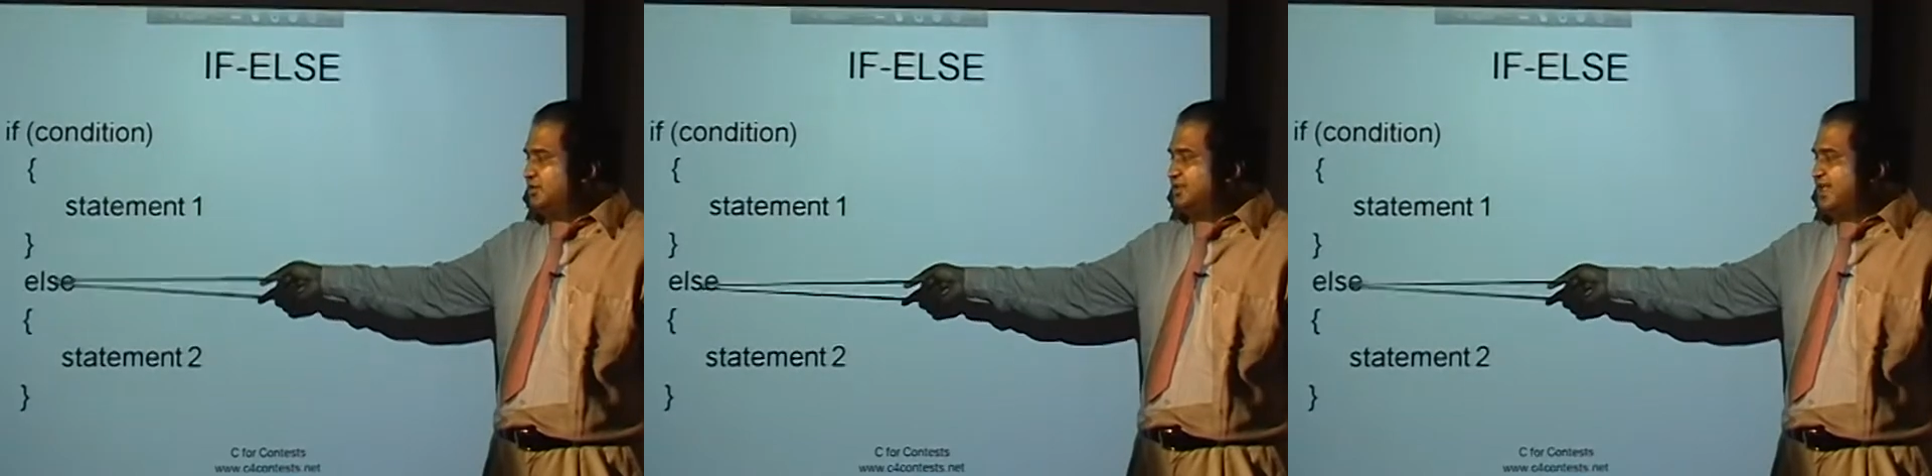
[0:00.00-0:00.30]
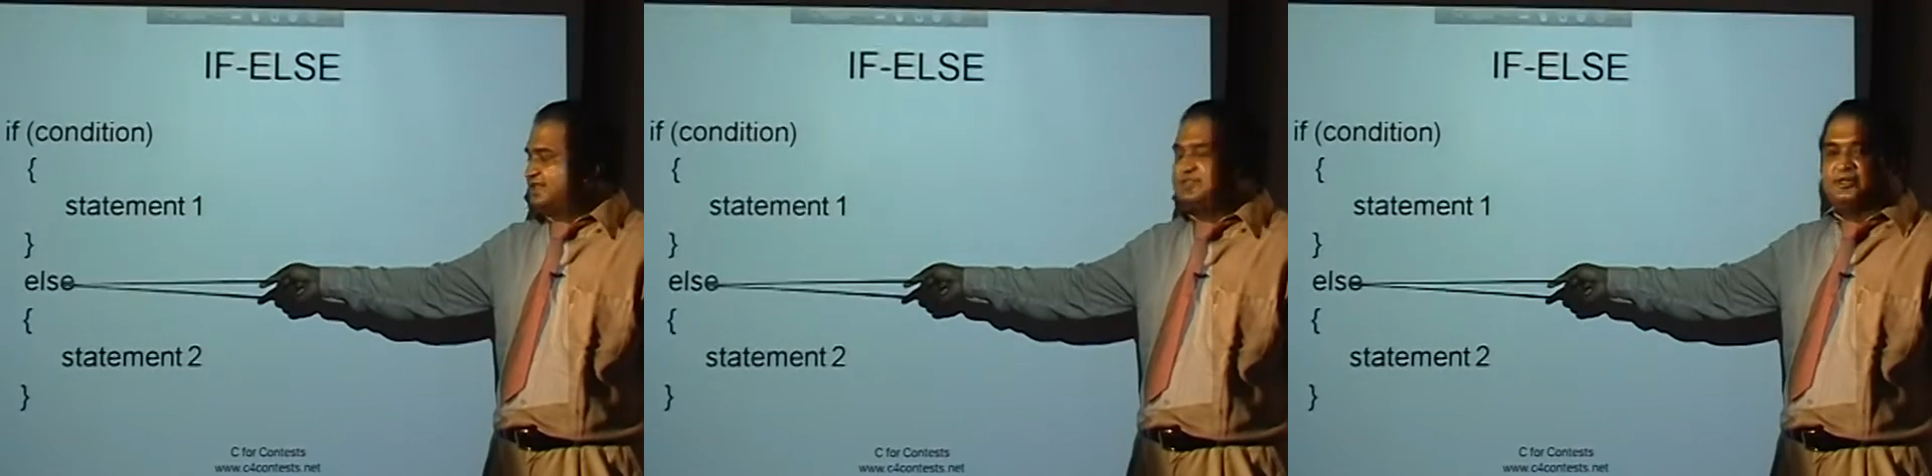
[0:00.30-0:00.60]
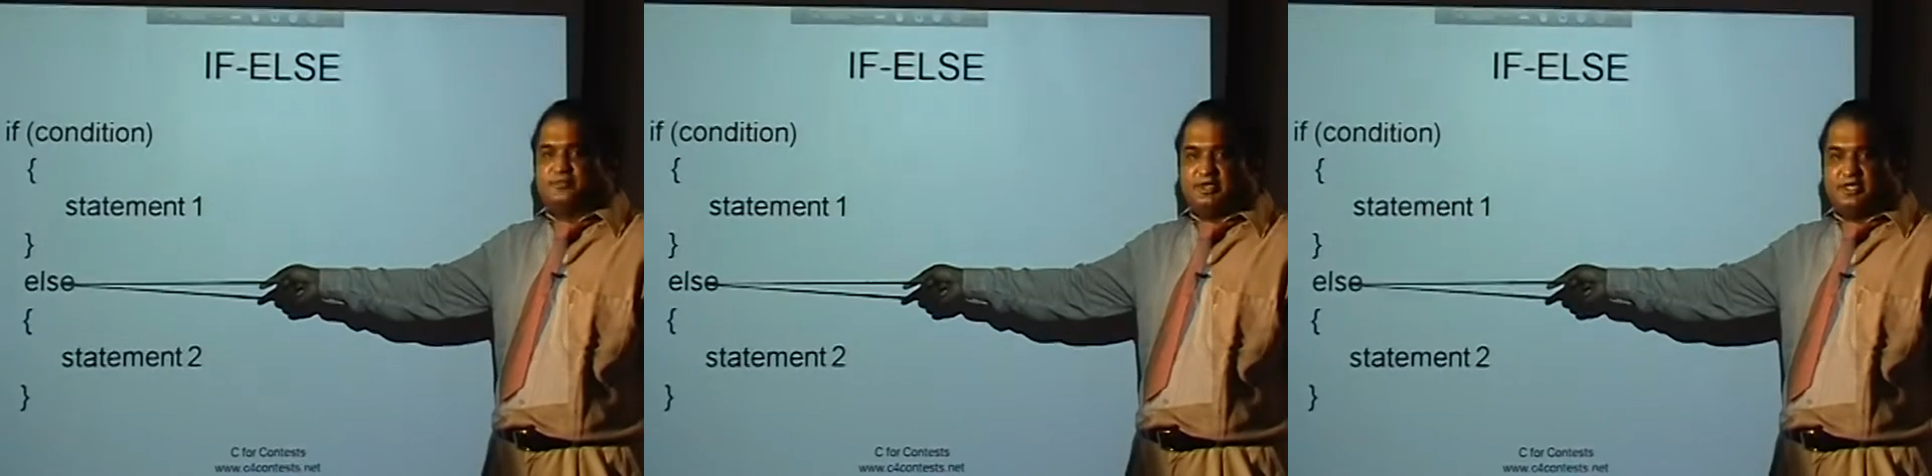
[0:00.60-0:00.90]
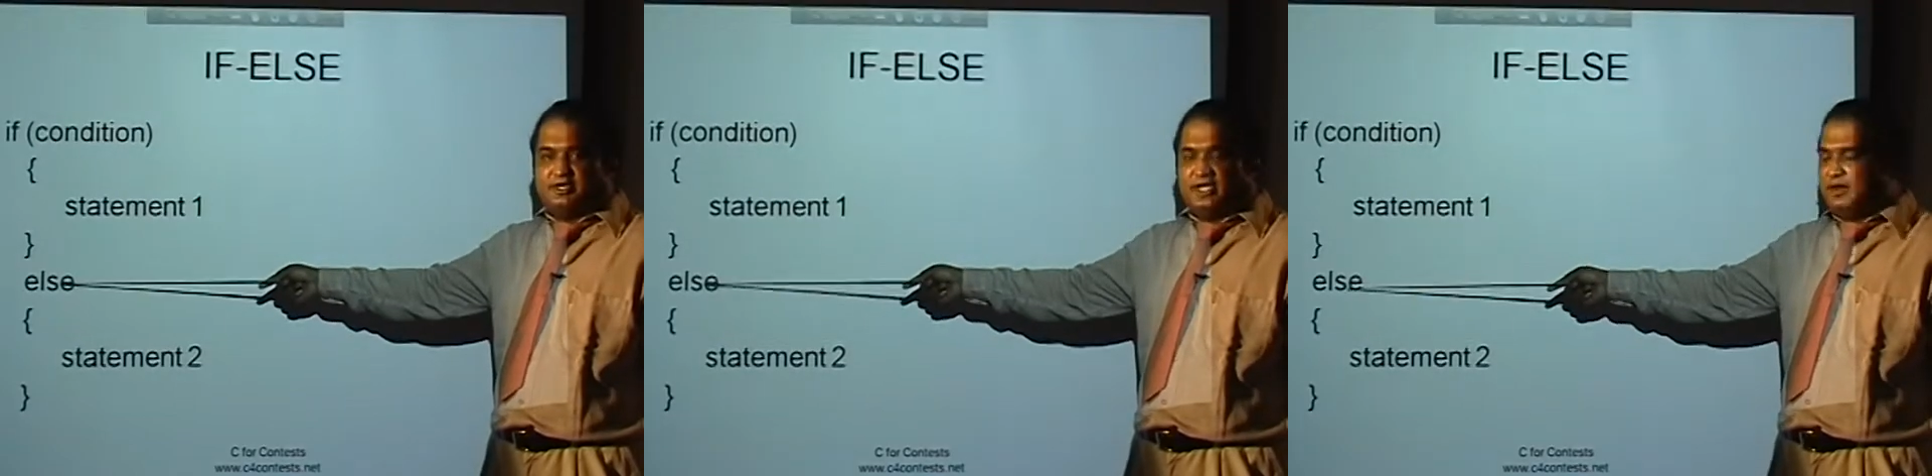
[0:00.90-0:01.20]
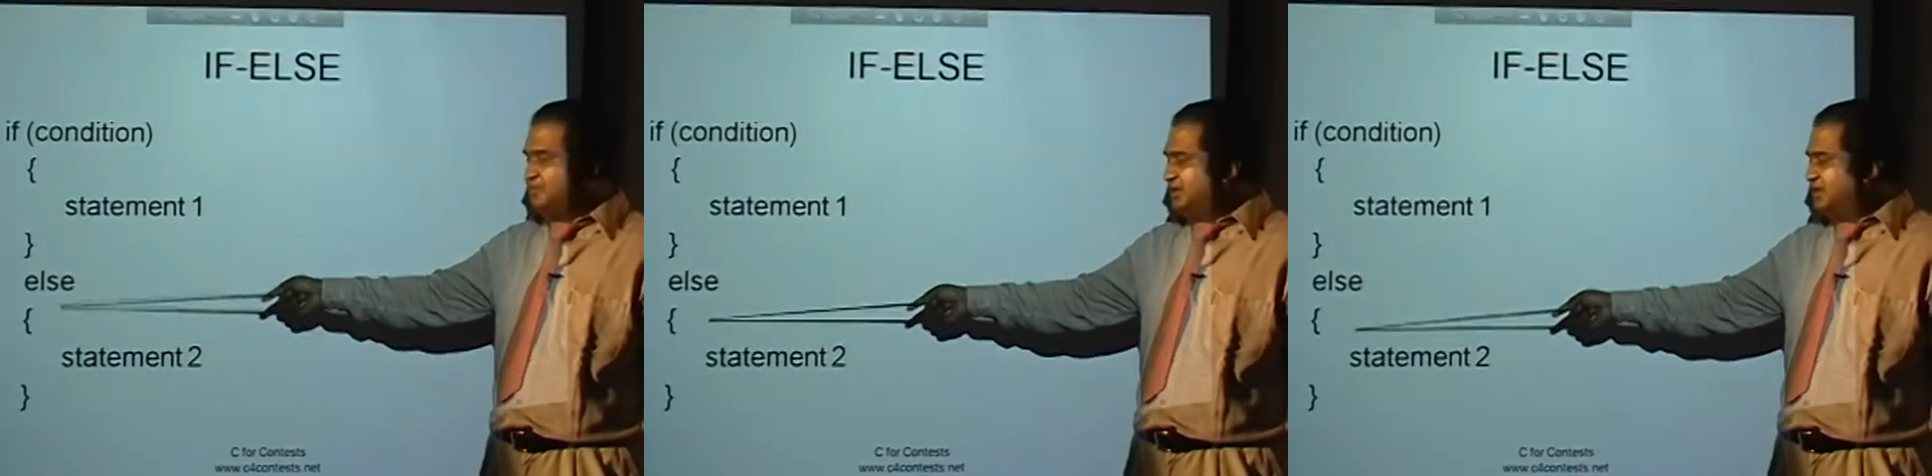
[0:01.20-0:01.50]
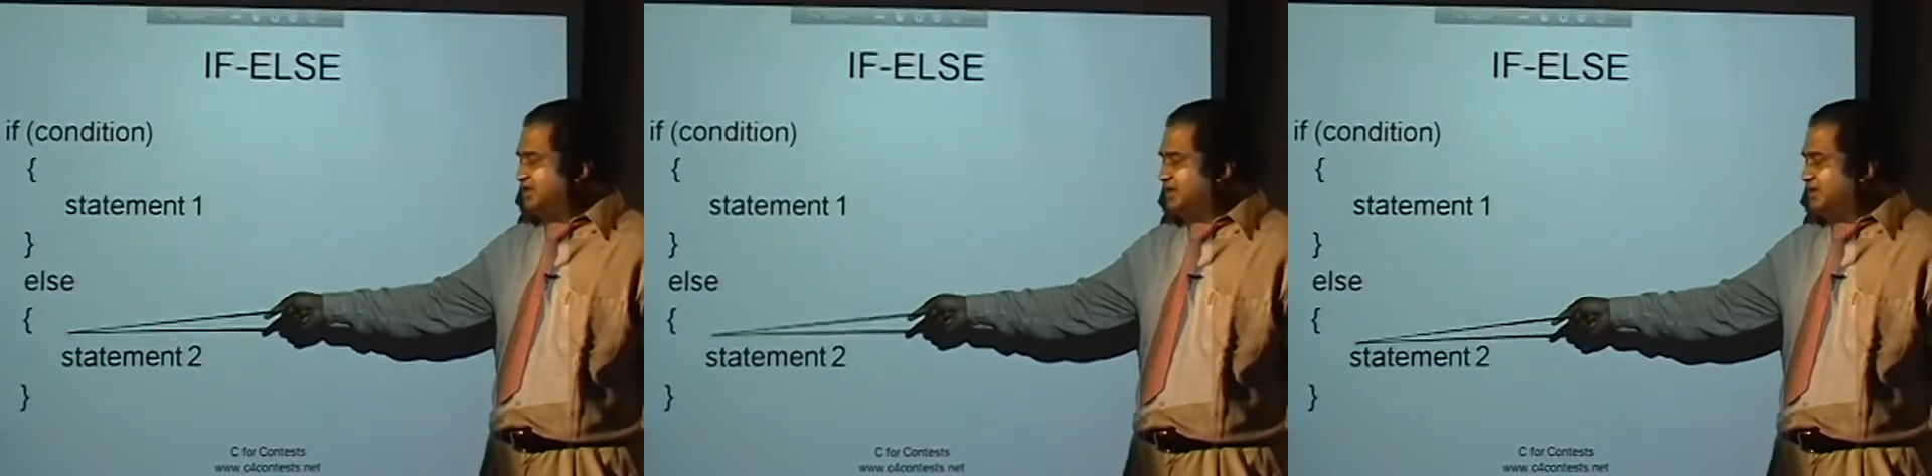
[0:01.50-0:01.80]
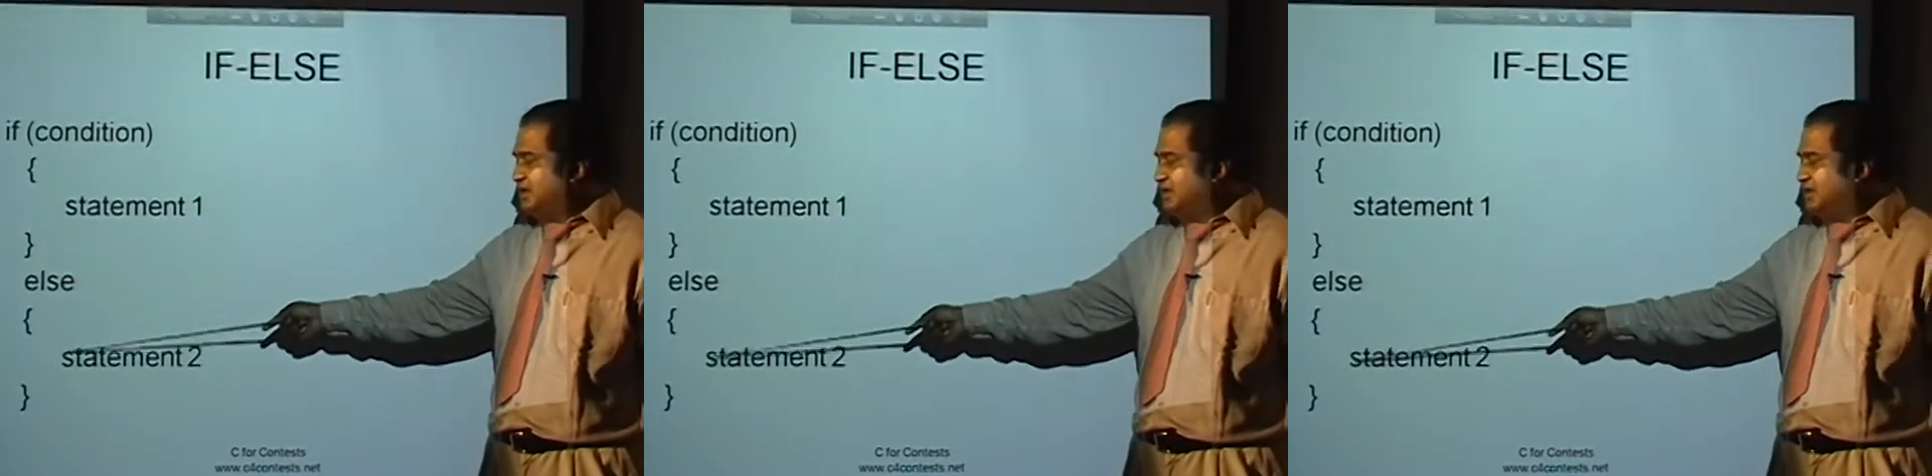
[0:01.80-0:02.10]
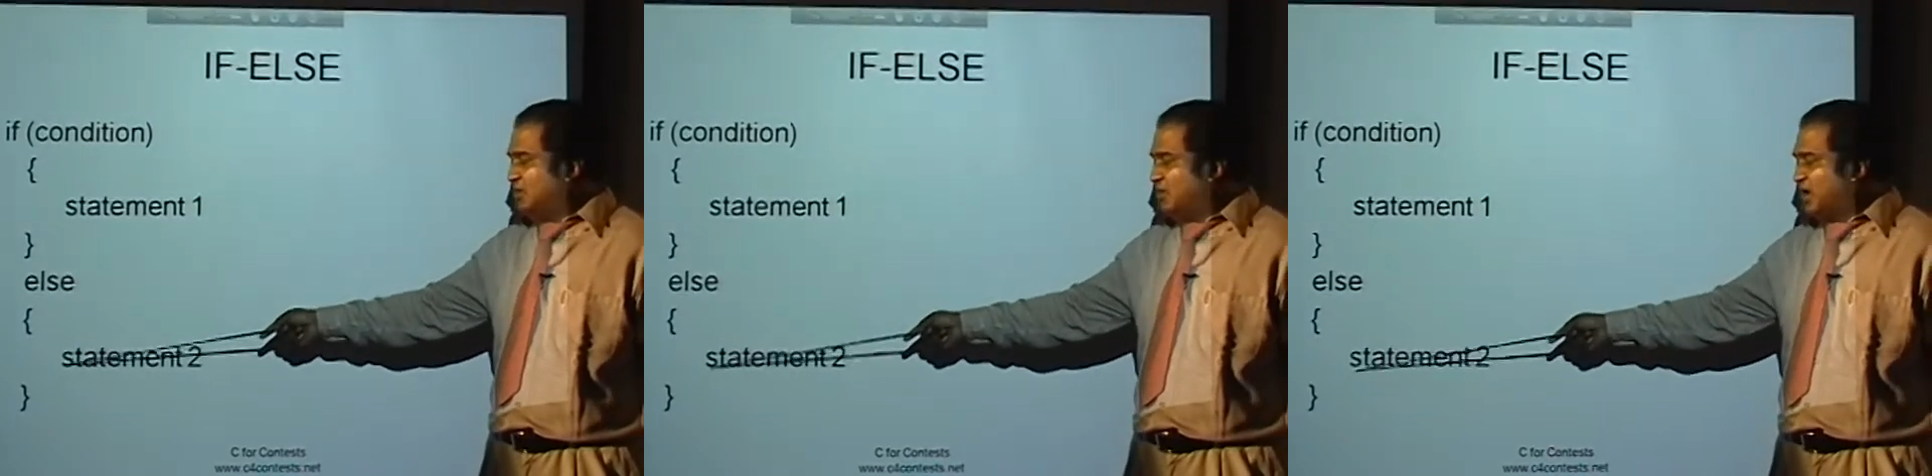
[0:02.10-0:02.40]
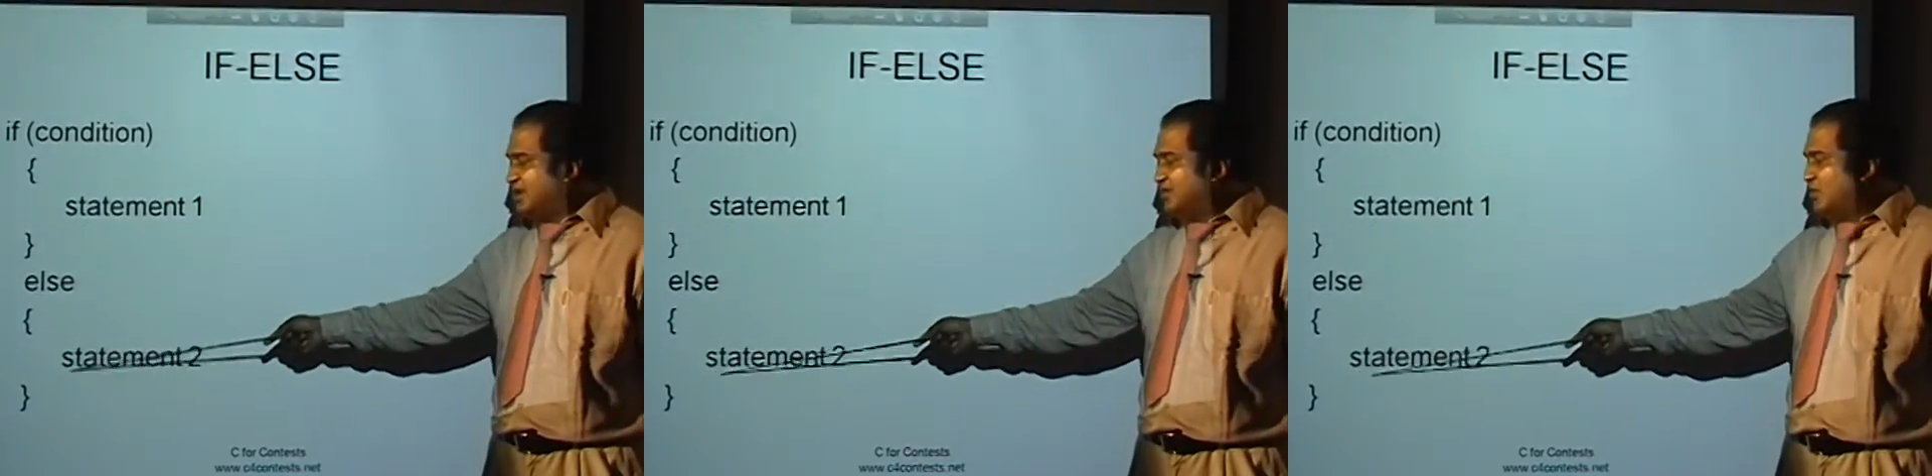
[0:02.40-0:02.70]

to the else statement and print the one.